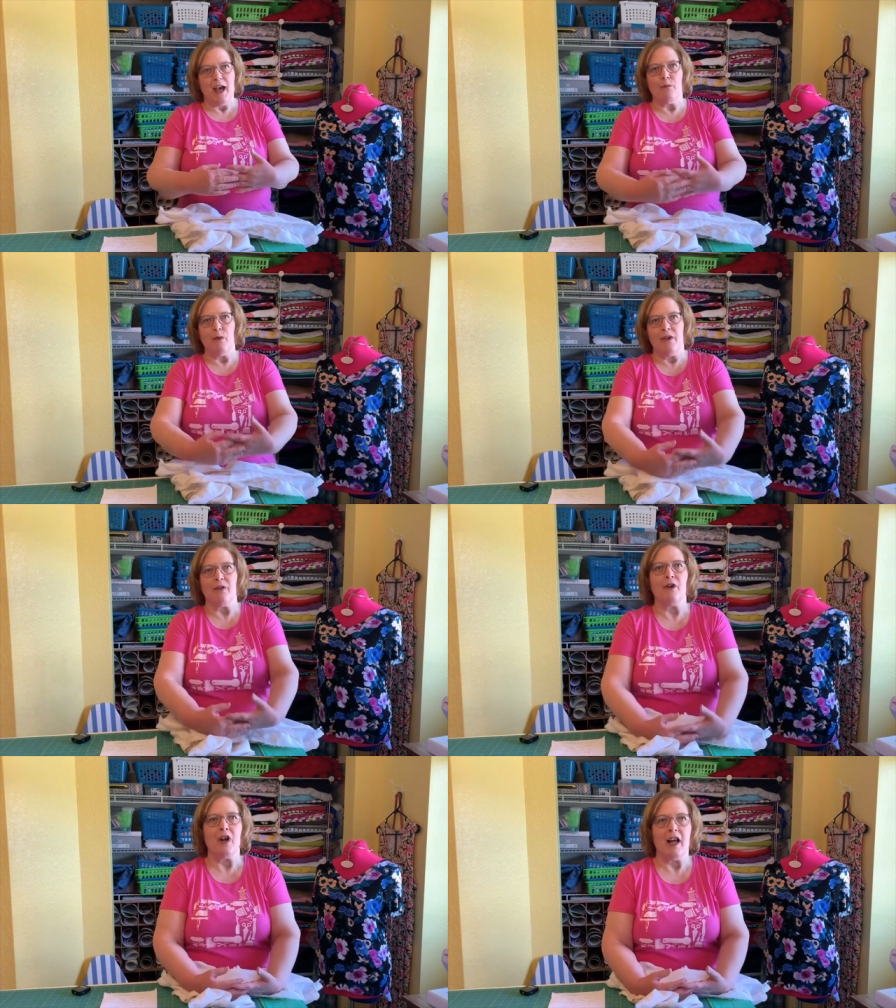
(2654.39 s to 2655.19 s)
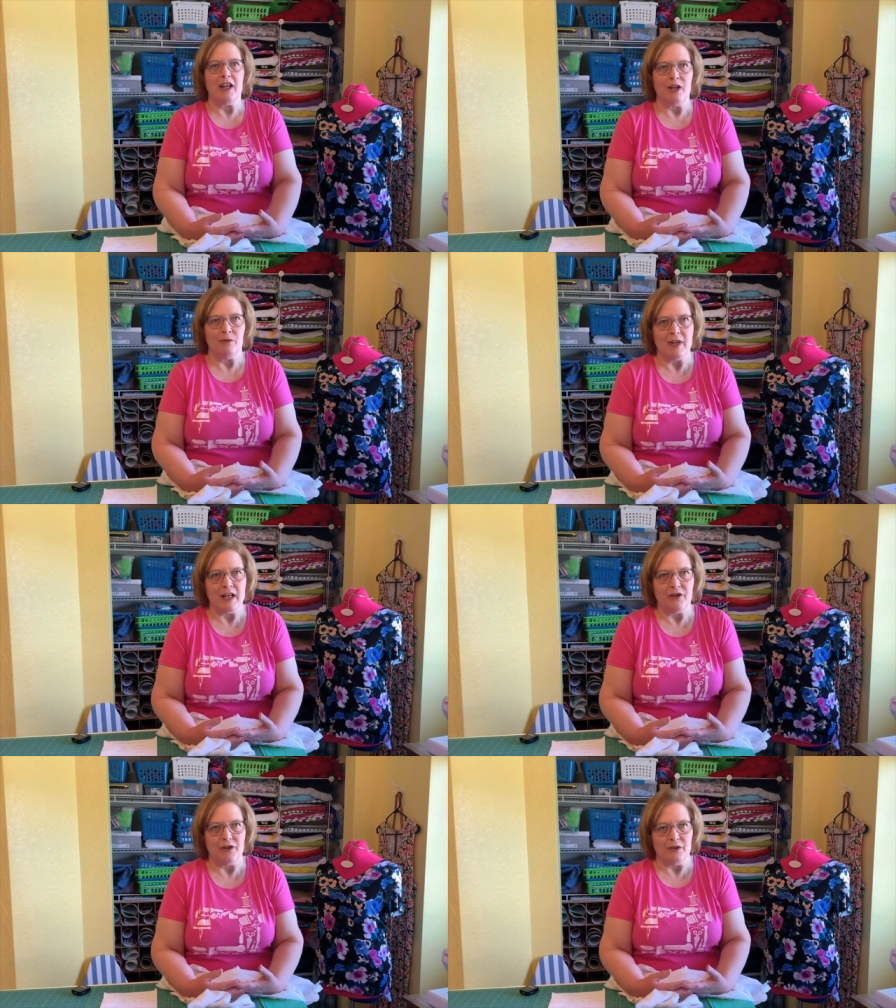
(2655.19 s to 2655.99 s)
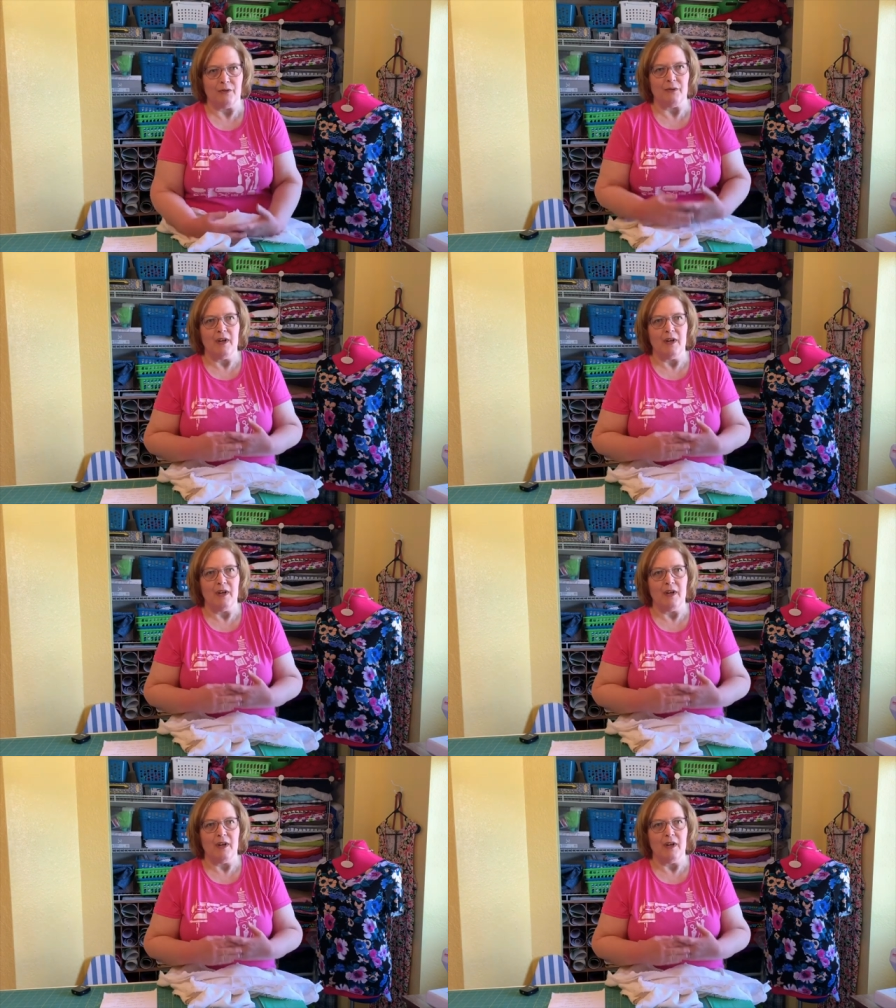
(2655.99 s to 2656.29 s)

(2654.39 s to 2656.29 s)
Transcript: and whether or not you need to